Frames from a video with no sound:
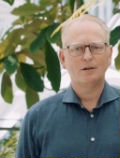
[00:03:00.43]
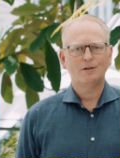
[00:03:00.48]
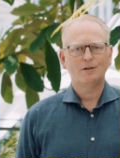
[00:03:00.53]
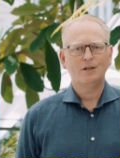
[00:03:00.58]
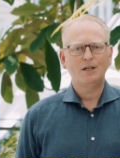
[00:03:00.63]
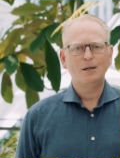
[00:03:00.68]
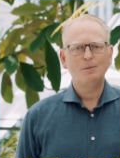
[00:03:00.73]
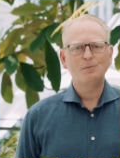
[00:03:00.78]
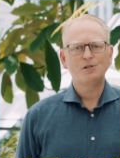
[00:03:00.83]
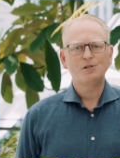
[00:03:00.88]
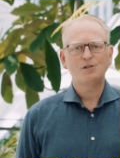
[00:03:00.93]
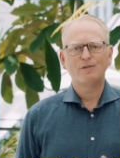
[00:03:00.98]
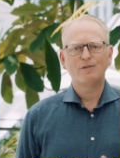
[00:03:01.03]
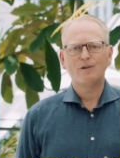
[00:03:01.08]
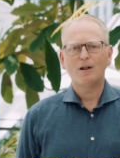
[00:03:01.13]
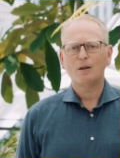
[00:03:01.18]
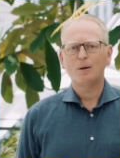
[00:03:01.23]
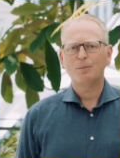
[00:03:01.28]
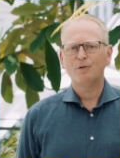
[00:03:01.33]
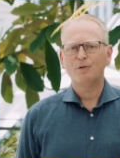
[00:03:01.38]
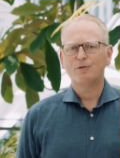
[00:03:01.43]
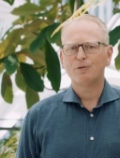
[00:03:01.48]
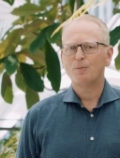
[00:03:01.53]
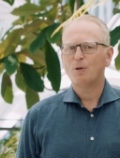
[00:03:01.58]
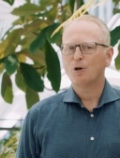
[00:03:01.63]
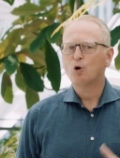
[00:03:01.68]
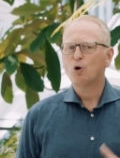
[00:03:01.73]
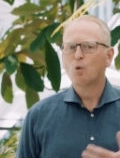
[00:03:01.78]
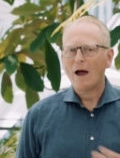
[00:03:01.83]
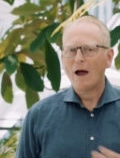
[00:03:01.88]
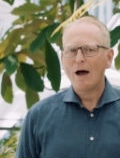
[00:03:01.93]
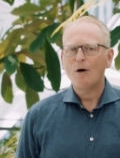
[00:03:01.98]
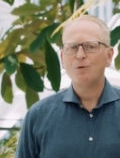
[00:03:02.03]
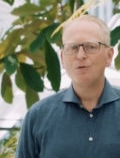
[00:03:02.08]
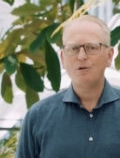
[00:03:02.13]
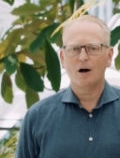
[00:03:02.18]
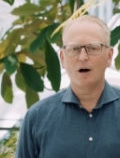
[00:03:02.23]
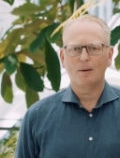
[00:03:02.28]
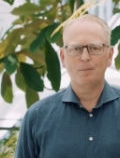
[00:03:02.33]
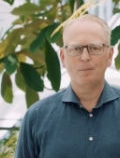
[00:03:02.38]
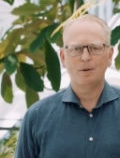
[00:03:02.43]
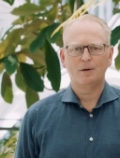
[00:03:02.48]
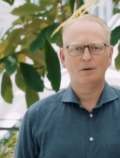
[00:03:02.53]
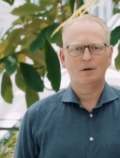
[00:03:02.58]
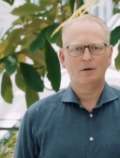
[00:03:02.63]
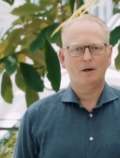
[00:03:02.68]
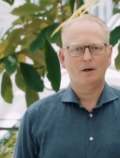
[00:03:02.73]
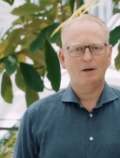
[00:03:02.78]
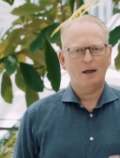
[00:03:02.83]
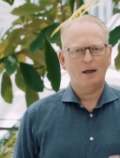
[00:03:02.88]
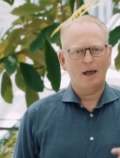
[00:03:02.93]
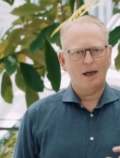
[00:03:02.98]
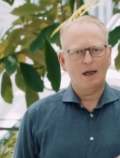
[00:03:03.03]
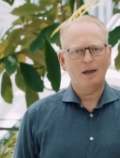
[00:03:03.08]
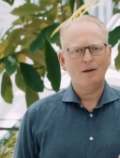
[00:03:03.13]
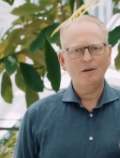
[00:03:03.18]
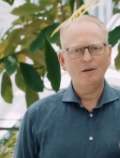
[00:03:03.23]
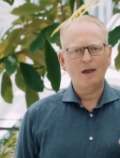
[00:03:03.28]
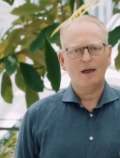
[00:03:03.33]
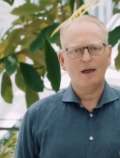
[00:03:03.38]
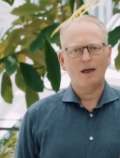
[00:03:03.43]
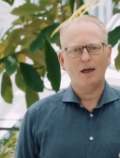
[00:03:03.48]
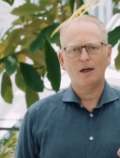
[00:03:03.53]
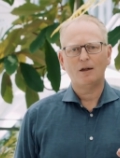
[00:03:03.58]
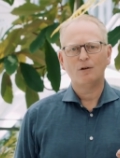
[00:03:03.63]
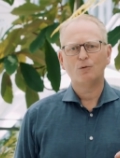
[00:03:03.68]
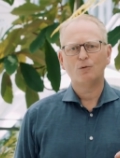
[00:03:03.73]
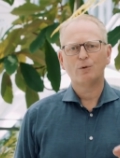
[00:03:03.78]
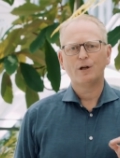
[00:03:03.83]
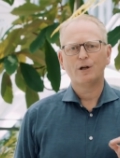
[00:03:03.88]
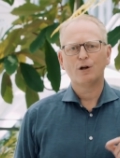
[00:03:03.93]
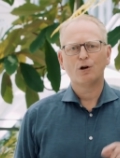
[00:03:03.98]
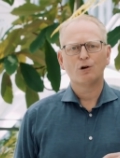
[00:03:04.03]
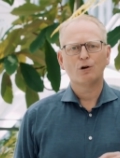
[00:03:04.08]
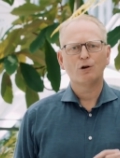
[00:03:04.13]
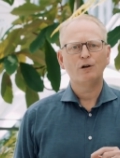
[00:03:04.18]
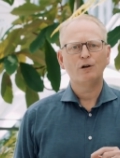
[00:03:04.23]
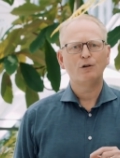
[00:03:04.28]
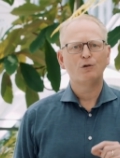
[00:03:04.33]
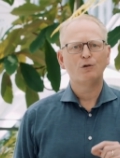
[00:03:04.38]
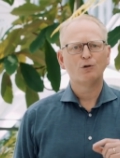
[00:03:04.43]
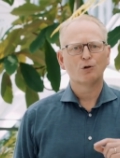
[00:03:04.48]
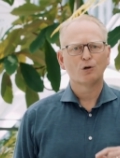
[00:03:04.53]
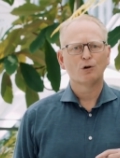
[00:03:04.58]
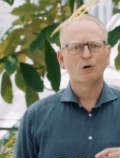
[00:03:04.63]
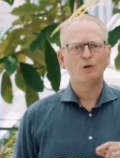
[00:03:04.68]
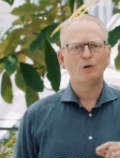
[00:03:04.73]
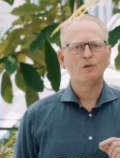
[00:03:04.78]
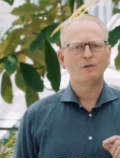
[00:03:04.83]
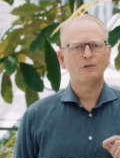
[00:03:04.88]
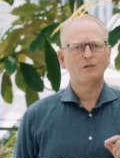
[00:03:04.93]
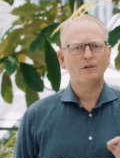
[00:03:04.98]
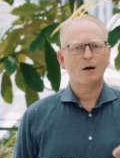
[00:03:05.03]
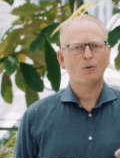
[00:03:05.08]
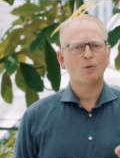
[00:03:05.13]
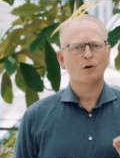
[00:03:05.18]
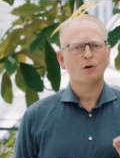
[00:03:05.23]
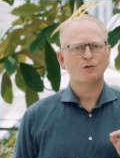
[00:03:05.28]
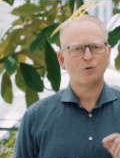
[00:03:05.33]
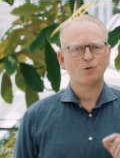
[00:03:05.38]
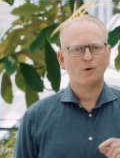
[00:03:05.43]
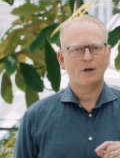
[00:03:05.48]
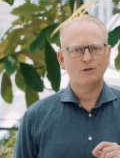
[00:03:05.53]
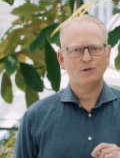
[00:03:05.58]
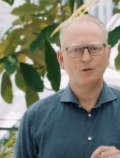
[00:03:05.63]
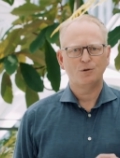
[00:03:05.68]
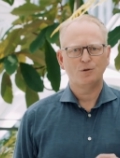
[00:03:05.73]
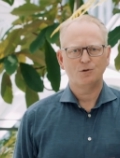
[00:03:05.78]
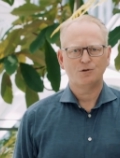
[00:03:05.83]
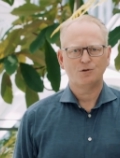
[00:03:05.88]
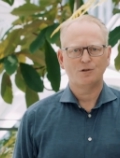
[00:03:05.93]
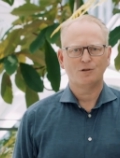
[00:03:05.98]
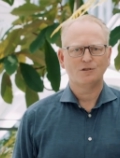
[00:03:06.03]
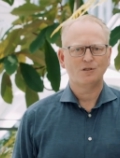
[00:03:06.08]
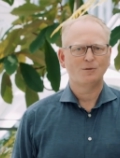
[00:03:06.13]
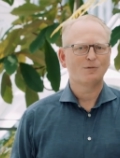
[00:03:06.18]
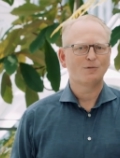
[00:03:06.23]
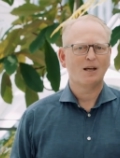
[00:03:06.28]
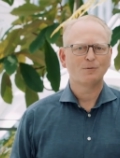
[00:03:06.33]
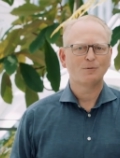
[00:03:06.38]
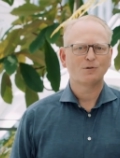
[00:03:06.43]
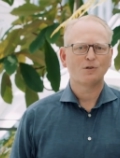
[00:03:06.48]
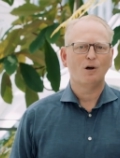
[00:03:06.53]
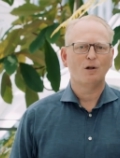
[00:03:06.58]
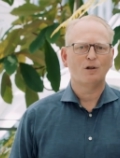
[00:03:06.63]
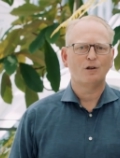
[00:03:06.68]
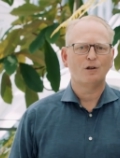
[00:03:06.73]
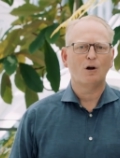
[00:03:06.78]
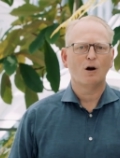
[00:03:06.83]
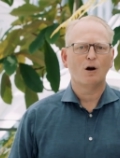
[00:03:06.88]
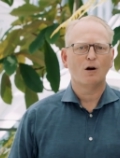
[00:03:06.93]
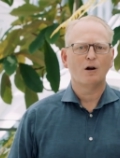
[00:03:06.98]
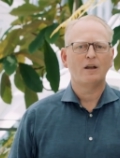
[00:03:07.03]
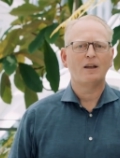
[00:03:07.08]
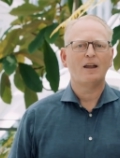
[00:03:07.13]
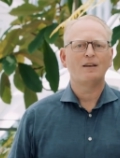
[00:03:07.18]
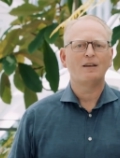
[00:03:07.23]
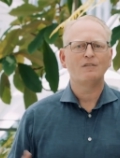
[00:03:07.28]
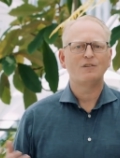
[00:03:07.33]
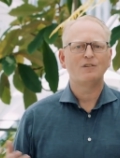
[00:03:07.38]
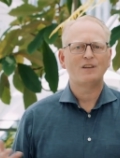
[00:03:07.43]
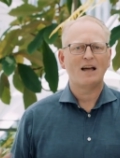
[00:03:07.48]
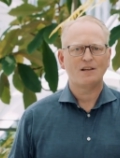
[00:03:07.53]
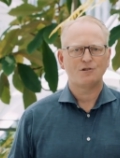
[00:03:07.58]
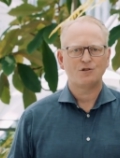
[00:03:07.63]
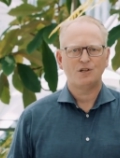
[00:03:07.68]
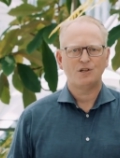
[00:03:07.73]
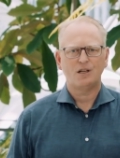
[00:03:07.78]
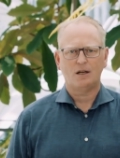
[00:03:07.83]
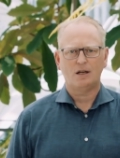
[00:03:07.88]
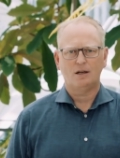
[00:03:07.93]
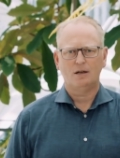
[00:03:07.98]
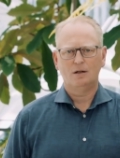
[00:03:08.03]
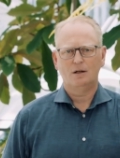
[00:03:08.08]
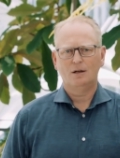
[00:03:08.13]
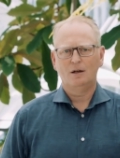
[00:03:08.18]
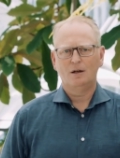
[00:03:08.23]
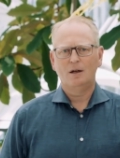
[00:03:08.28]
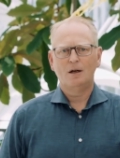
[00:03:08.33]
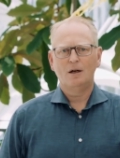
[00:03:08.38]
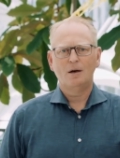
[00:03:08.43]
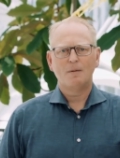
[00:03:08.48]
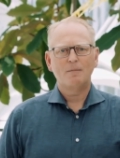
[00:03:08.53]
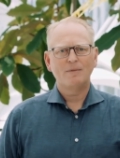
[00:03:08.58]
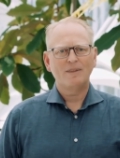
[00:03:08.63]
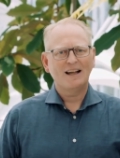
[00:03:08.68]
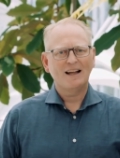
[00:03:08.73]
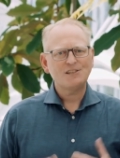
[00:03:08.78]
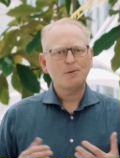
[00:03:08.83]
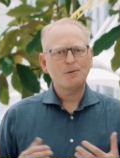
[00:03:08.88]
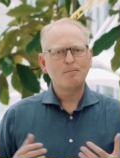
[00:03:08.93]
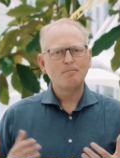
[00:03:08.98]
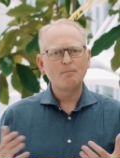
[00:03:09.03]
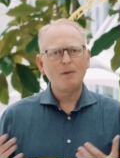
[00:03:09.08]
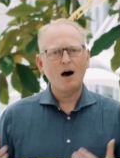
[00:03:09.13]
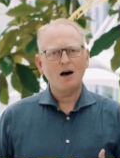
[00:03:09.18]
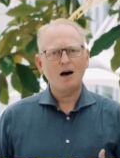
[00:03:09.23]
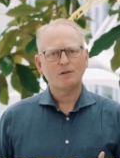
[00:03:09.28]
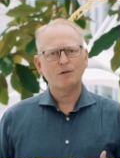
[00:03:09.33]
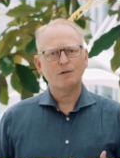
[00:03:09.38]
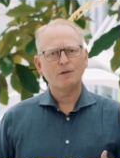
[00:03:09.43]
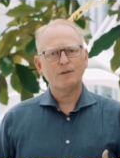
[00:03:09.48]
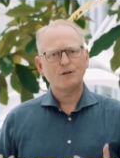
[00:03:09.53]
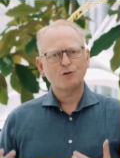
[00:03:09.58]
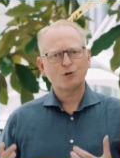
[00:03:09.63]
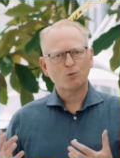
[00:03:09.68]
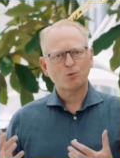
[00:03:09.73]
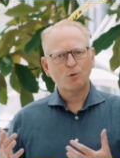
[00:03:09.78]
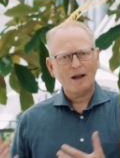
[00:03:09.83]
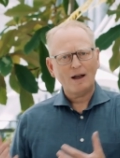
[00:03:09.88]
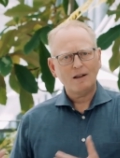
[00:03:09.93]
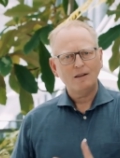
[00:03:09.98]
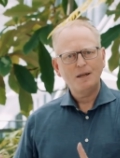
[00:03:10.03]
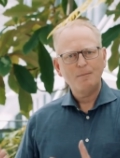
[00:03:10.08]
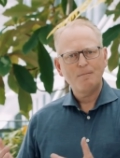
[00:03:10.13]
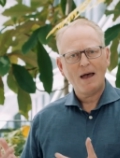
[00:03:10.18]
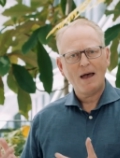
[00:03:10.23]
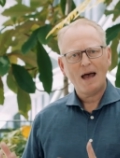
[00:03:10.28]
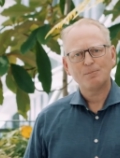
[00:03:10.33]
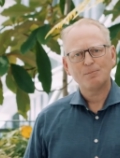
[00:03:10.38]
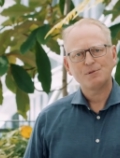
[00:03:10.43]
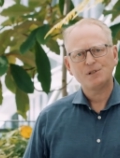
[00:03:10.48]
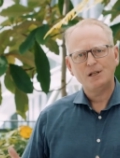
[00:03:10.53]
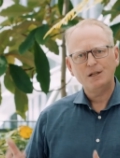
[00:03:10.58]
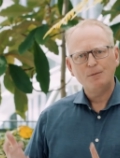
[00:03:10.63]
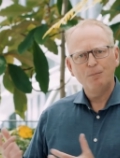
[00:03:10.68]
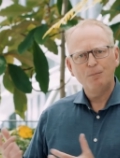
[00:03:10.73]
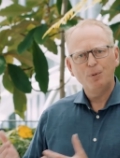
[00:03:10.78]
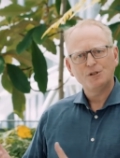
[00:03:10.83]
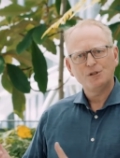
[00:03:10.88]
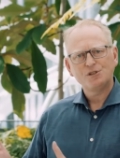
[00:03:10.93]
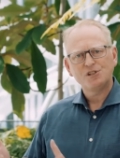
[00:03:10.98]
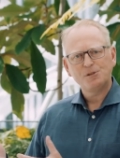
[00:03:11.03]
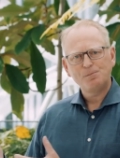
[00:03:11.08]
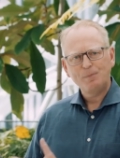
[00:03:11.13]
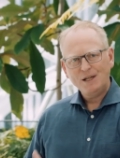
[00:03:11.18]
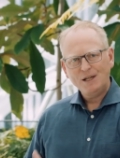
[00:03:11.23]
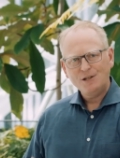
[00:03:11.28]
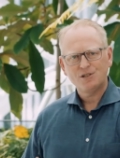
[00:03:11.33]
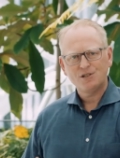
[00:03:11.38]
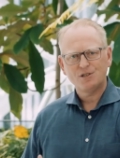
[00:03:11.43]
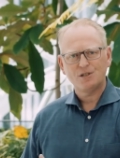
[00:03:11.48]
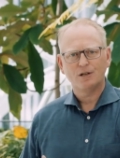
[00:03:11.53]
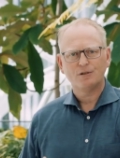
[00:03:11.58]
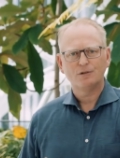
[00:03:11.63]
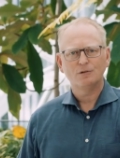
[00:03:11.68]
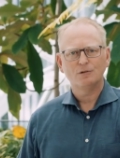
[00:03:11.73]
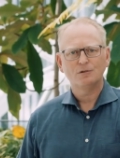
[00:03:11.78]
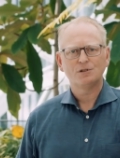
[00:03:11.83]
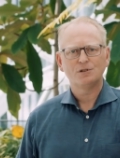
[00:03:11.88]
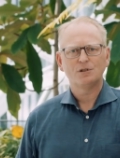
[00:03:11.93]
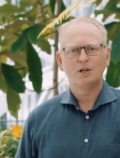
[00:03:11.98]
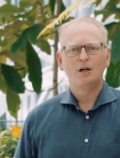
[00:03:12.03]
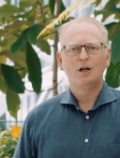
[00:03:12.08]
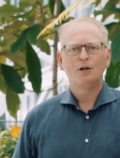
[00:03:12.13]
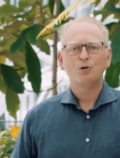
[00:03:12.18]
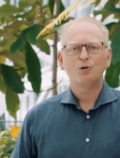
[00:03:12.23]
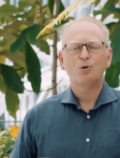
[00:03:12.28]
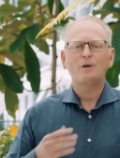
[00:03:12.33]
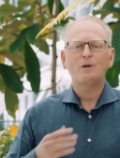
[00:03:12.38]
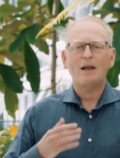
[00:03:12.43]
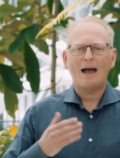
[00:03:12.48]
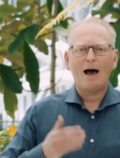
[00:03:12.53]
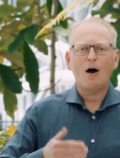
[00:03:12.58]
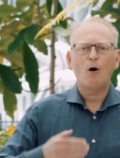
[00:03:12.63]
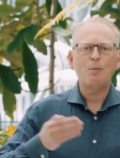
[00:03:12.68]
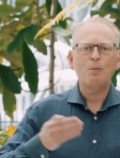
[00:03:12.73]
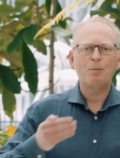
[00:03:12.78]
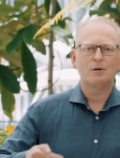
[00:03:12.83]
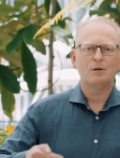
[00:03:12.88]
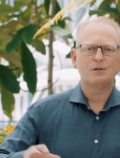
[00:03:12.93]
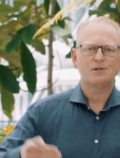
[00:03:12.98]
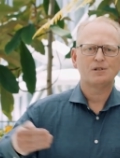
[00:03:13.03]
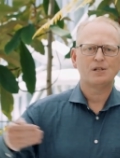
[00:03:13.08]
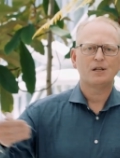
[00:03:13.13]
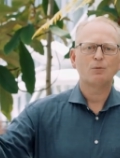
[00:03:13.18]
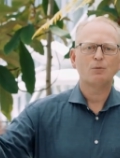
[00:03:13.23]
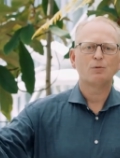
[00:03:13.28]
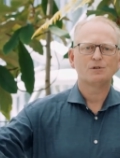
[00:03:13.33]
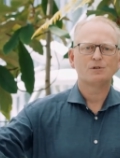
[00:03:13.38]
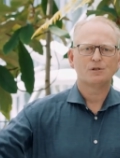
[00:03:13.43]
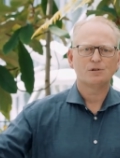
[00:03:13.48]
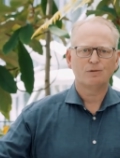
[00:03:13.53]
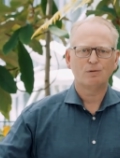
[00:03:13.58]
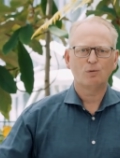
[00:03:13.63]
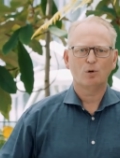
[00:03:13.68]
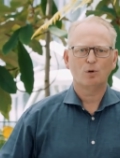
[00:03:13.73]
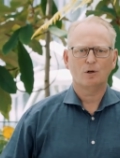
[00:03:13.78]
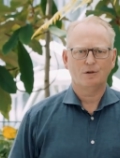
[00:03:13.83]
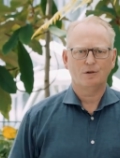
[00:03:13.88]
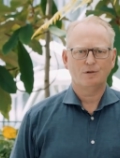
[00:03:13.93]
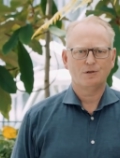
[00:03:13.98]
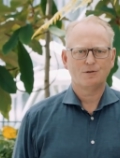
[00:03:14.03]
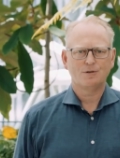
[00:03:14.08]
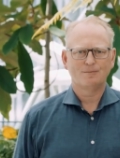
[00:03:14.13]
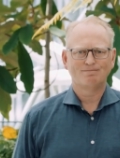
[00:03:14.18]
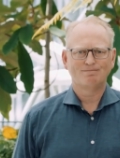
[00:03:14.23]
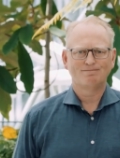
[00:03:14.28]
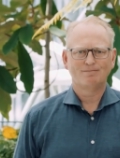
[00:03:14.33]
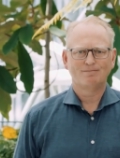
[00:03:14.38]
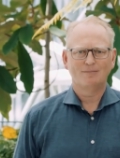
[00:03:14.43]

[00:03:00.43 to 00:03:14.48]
our teams developed from the ground up an end-to-end recurrent neural network transducer, sometimes called an R N N T. That's a model that directly maps input speech signals to an output sequence of words.